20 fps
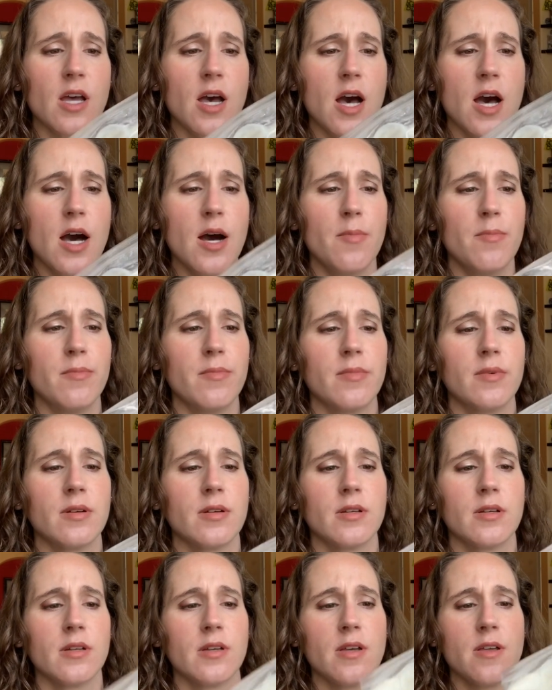Um,
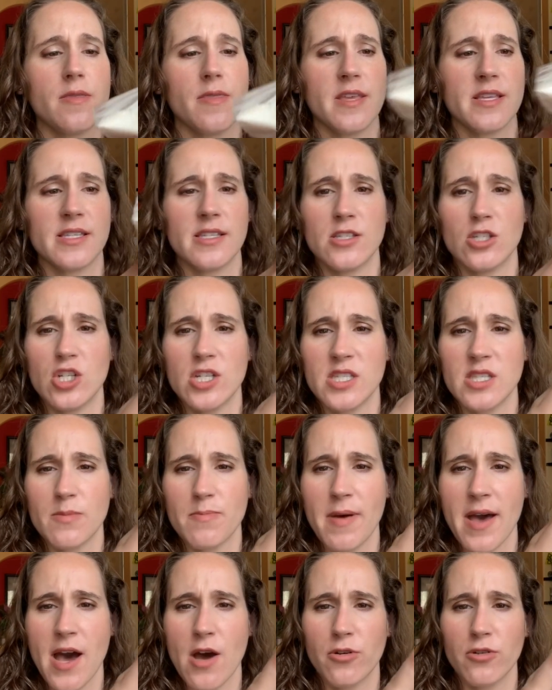this is just the
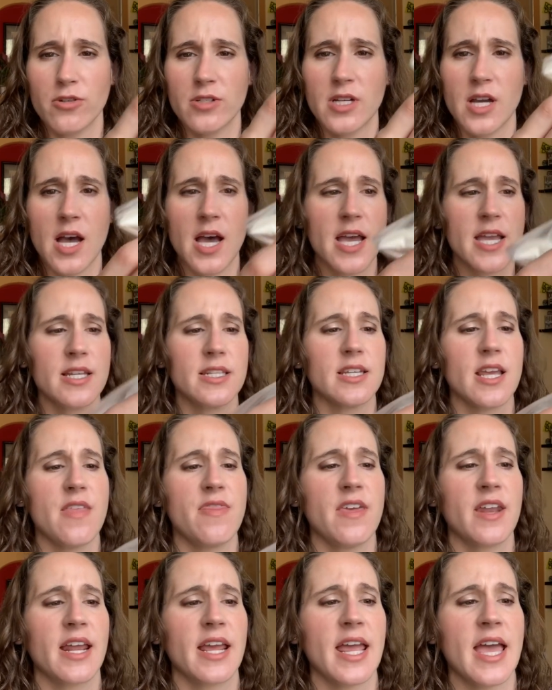powdered kind.
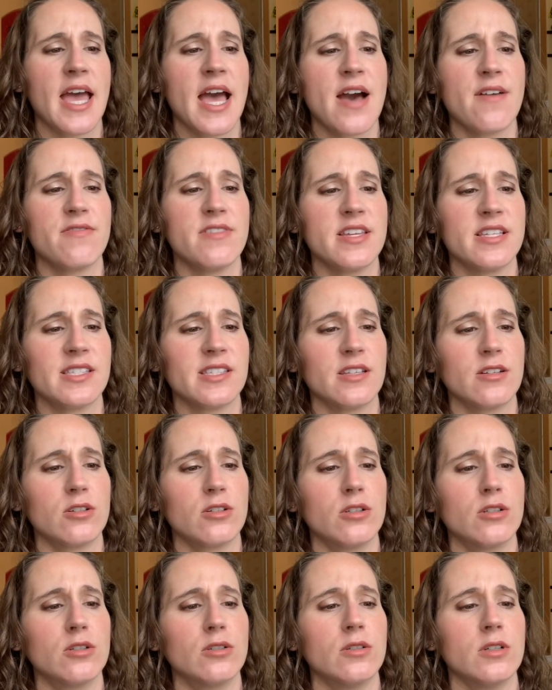And then I have these
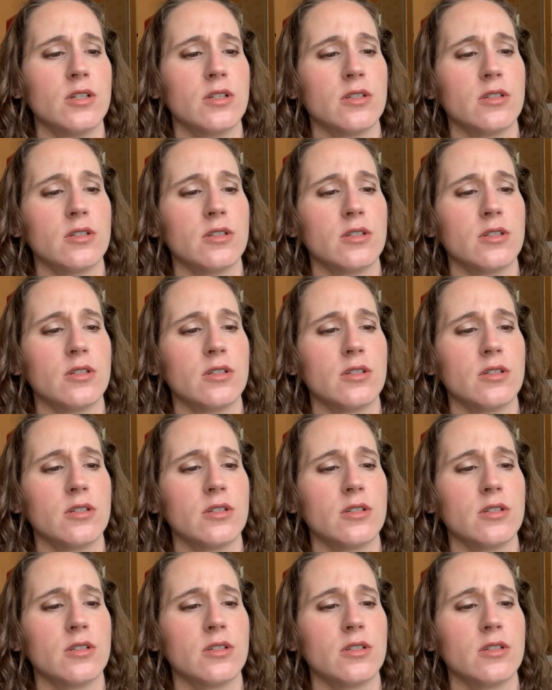little